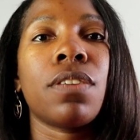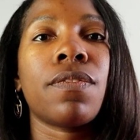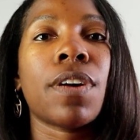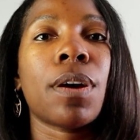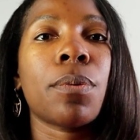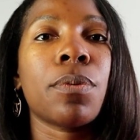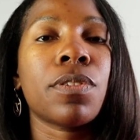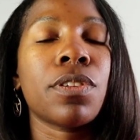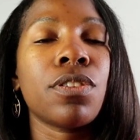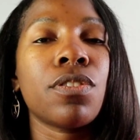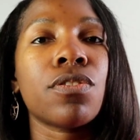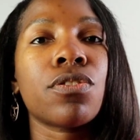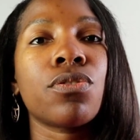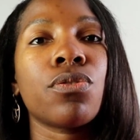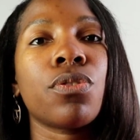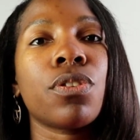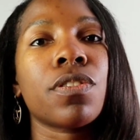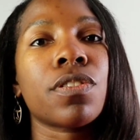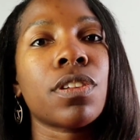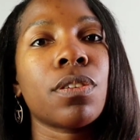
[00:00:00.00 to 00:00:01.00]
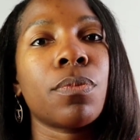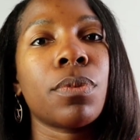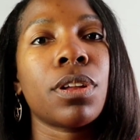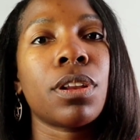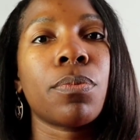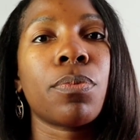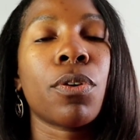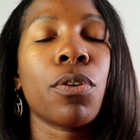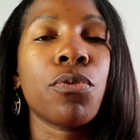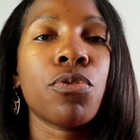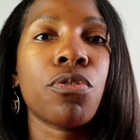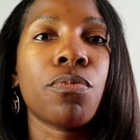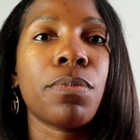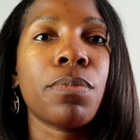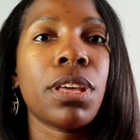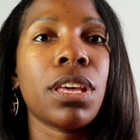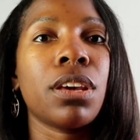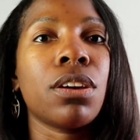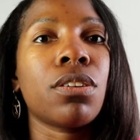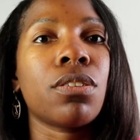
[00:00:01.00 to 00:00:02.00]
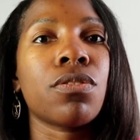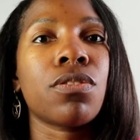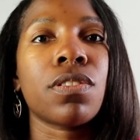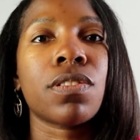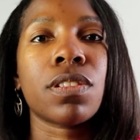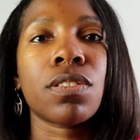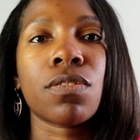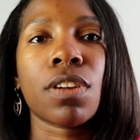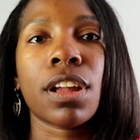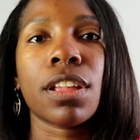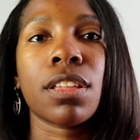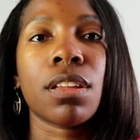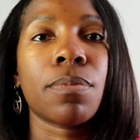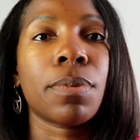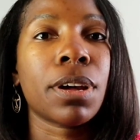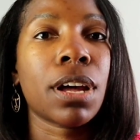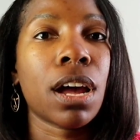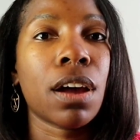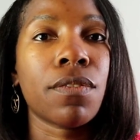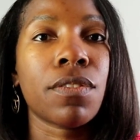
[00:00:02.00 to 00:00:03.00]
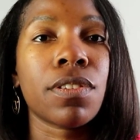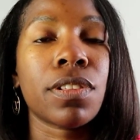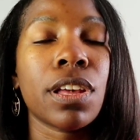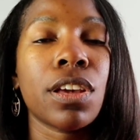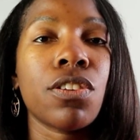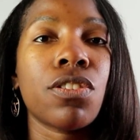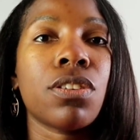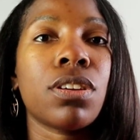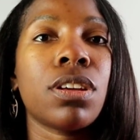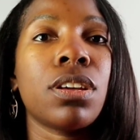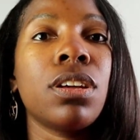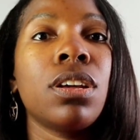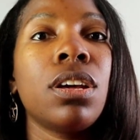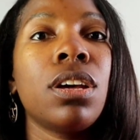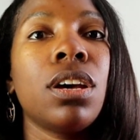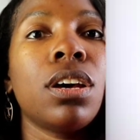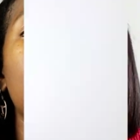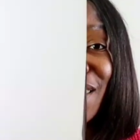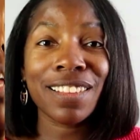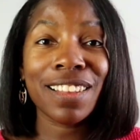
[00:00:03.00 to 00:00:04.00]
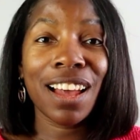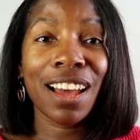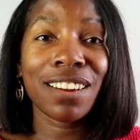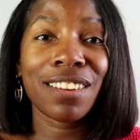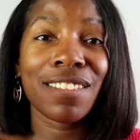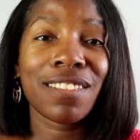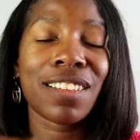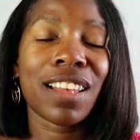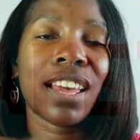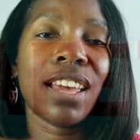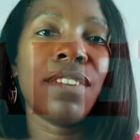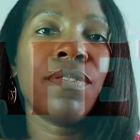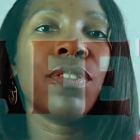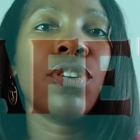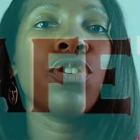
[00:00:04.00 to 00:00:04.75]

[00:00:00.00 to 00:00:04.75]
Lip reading: If I was in a store, somebody approached me or just started up a conversation. Is Ghana safe?